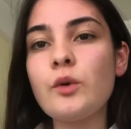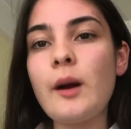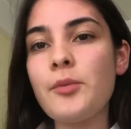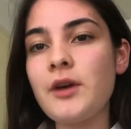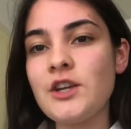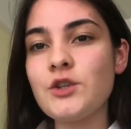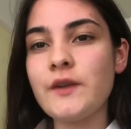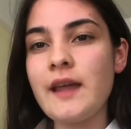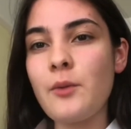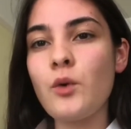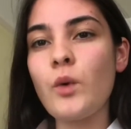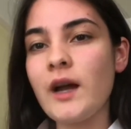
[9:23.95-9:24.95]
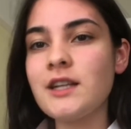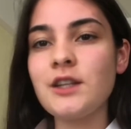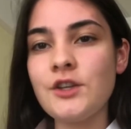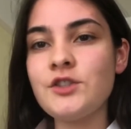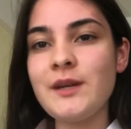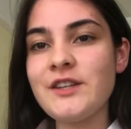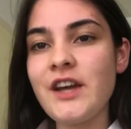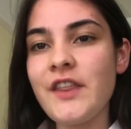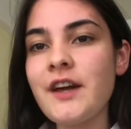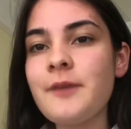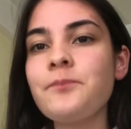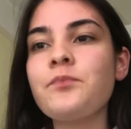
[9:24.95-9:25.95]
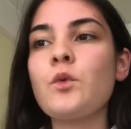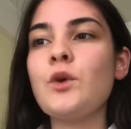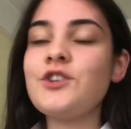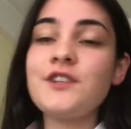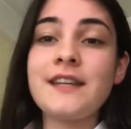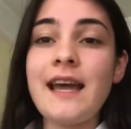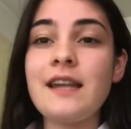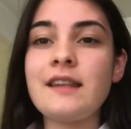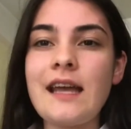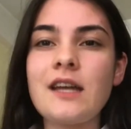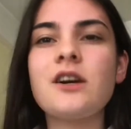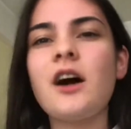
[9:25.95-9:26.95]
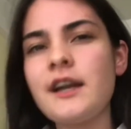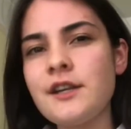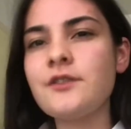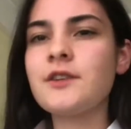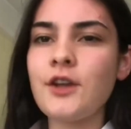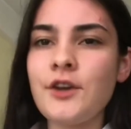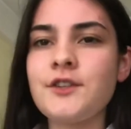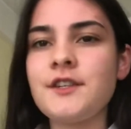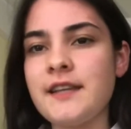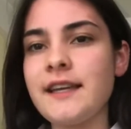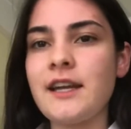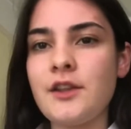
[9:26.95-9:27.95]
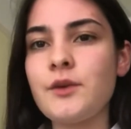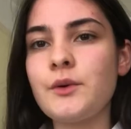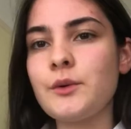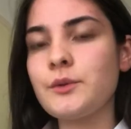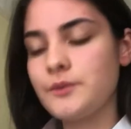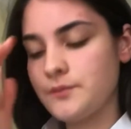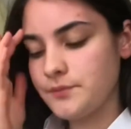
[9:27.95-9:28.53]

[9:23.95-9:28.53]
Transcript: I'm pretty sure they're quite close to each other, which is again then kind of close to Senghennydd Hall.